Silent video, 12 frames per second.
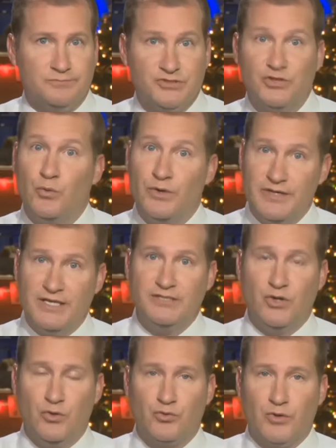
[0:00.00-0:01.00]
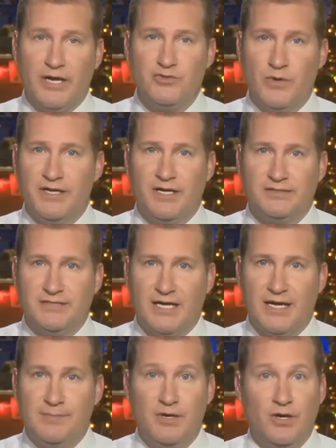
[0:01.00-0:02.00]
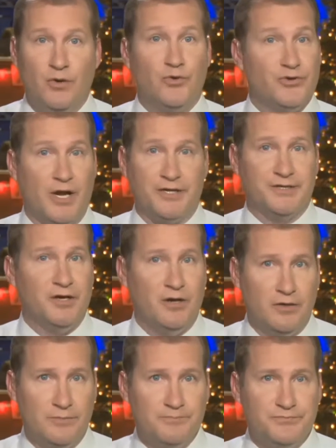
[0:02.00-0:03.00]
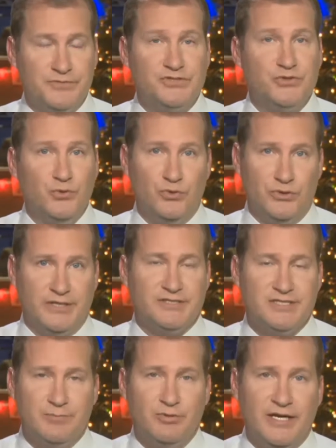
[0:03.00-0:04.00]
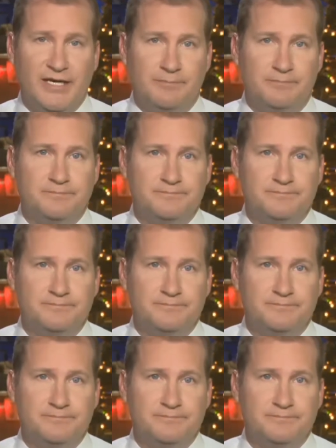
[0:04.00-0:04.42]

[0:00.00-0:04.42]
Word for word: So when they don't graduate on time, or not at all, the school gets the blame.